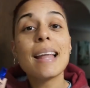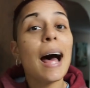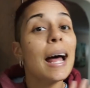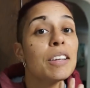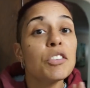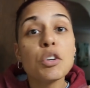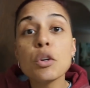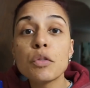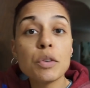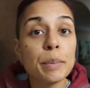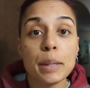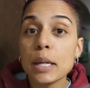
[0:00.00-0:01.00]
Not too
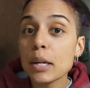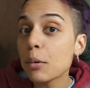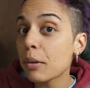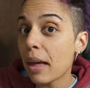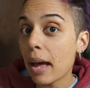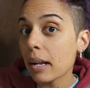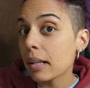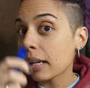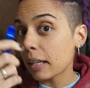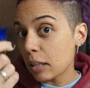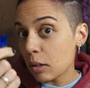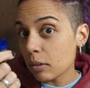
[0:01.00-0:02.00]
familiar with how to
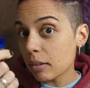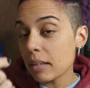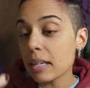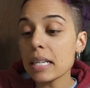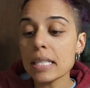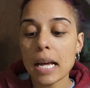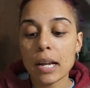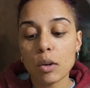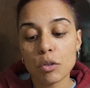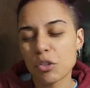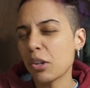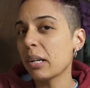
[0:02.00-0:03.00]
like use these. I
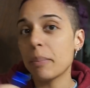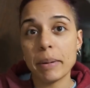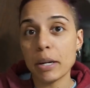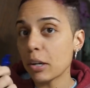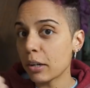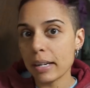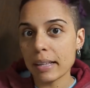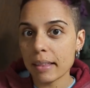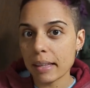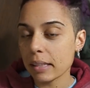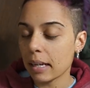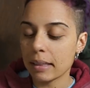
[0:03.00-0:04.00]
don't drink beer or
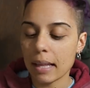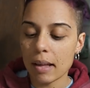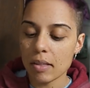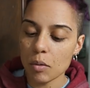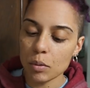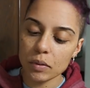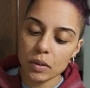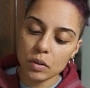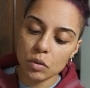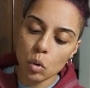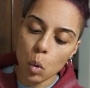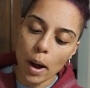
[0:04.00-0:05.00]
anything like that that would
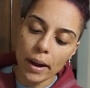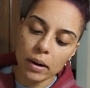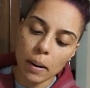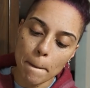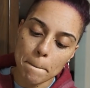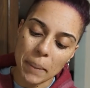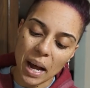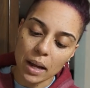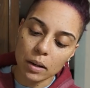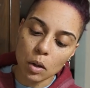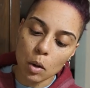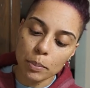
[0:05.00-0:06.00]
require a
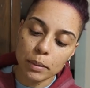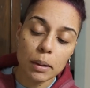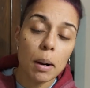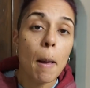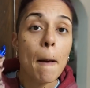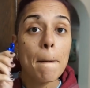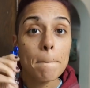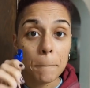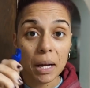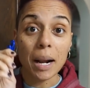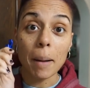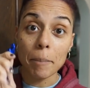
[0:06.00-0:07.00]
bottle opener,
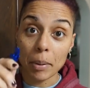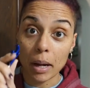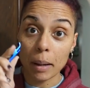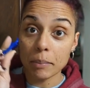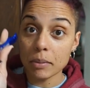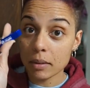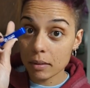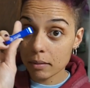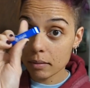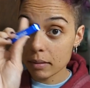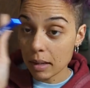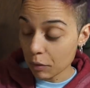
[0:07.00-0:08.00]
but I'm pumped.
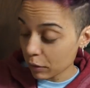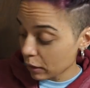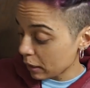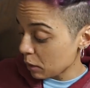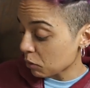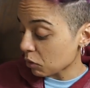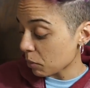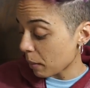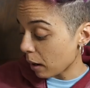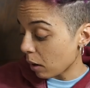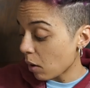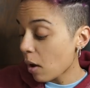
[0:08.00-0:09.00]
Definitely gonna use it
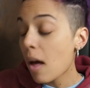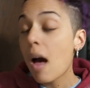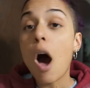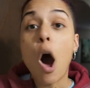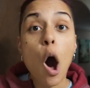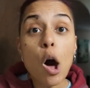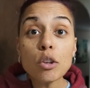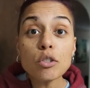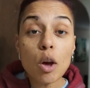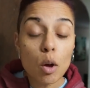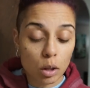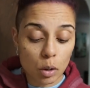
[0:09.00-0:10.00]
tomorrow.
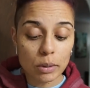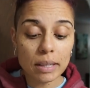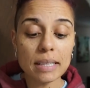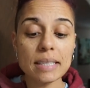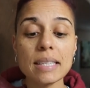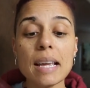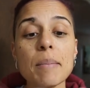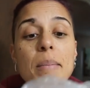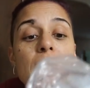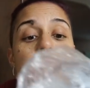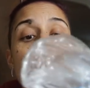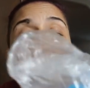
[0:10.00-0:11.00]
Also, look what they sent
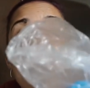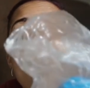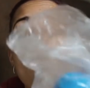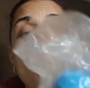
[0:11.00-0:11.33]
me.